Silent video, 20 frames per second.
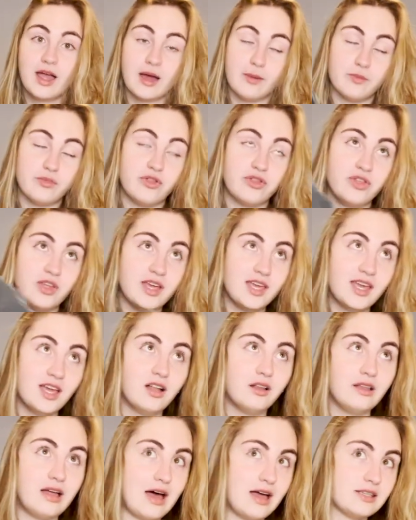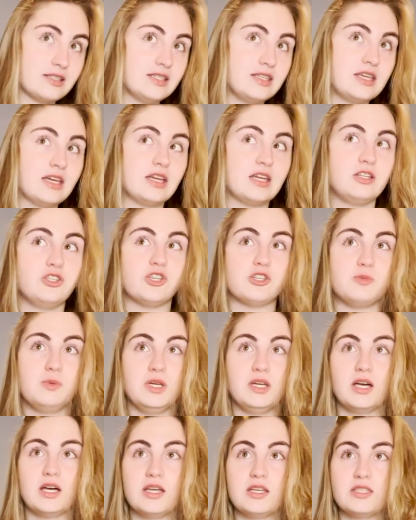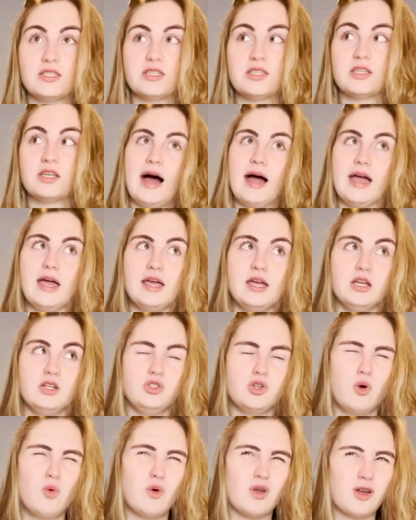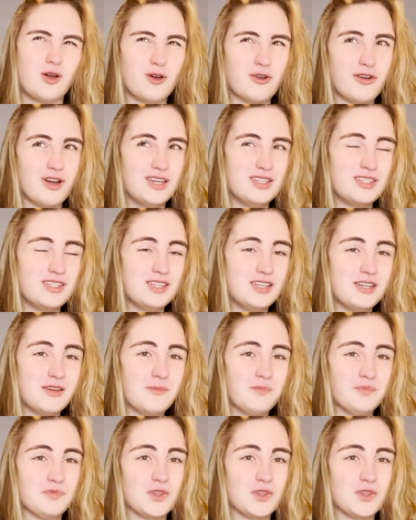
I'm thinking elastic just because I don't want to go crazy